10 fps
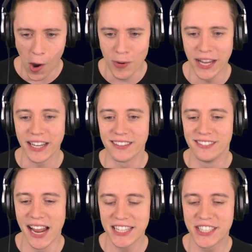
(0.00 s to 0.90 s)
Alrighty,
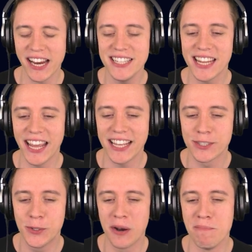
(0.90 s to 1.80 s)
next change
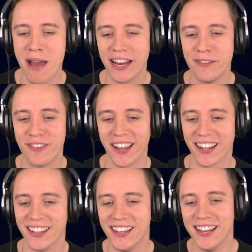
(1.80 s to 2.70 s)
is to the Medivac.